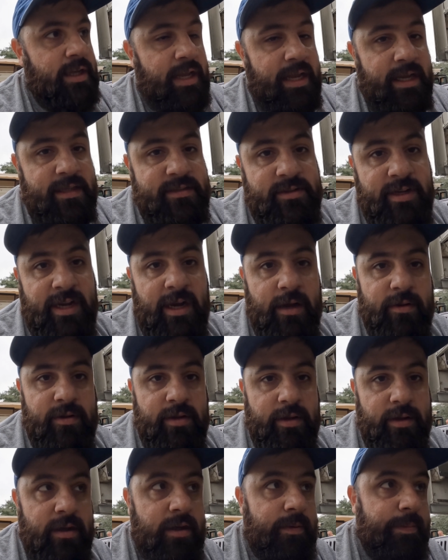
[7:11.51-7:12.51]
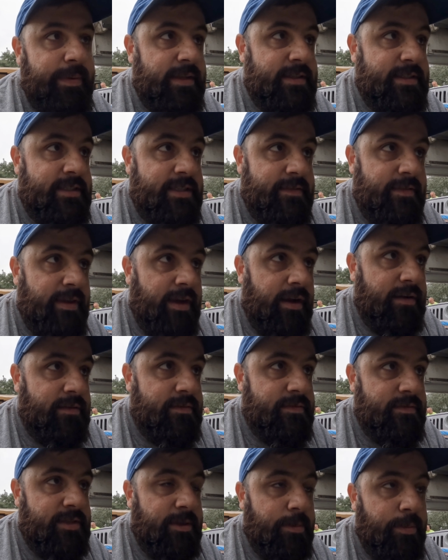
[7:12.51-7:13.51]
and so now the PNT
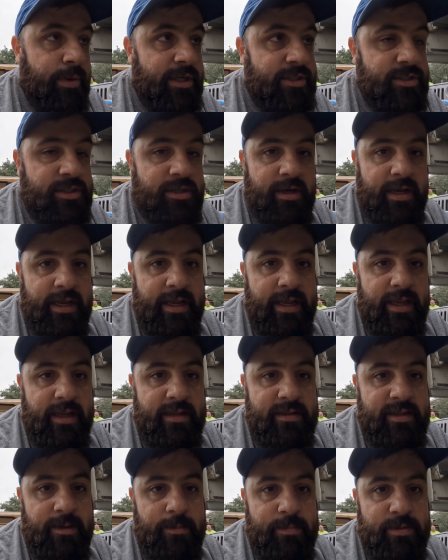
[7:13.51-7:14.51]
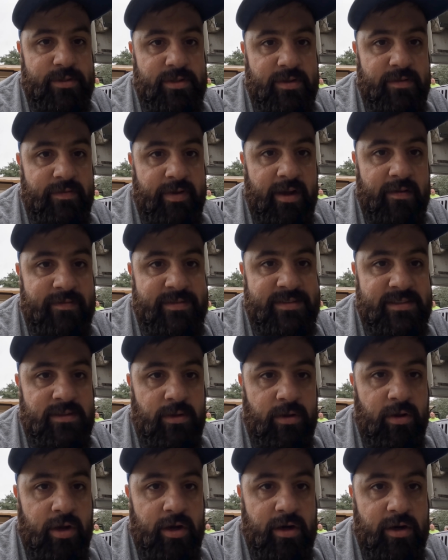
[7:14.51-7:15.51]
valve, the pressure and temperature valve, is
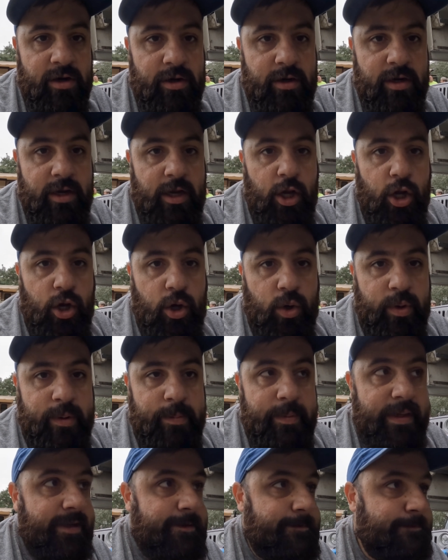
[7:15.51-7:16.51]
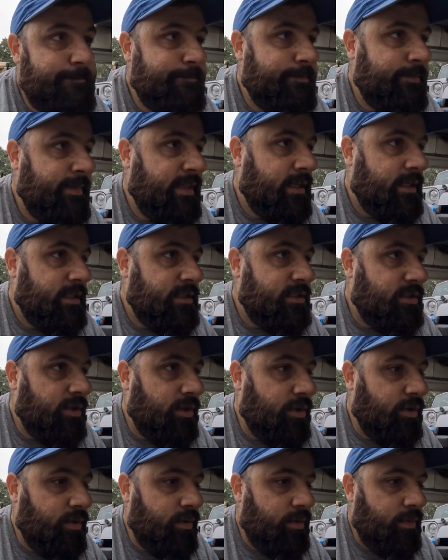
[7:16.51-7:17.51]
no longer weeping.
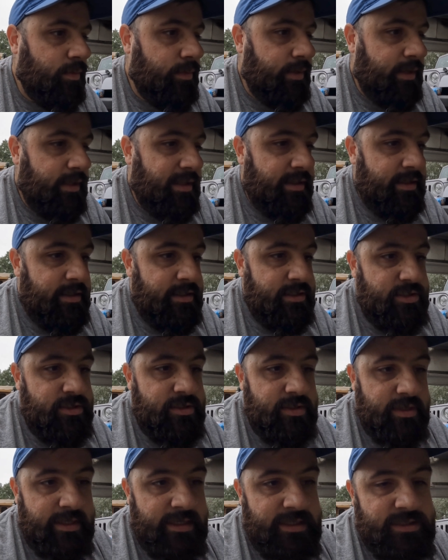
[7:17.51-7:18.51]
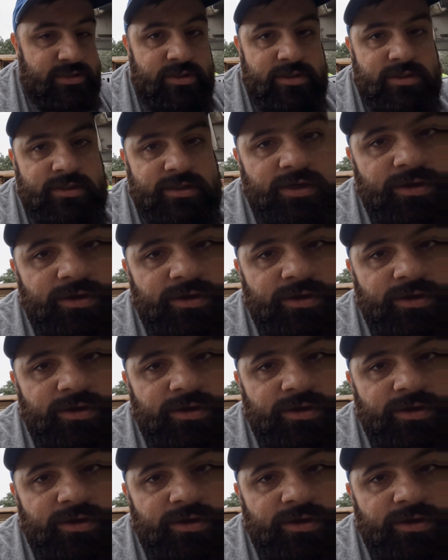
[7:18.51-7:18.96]
So this is good to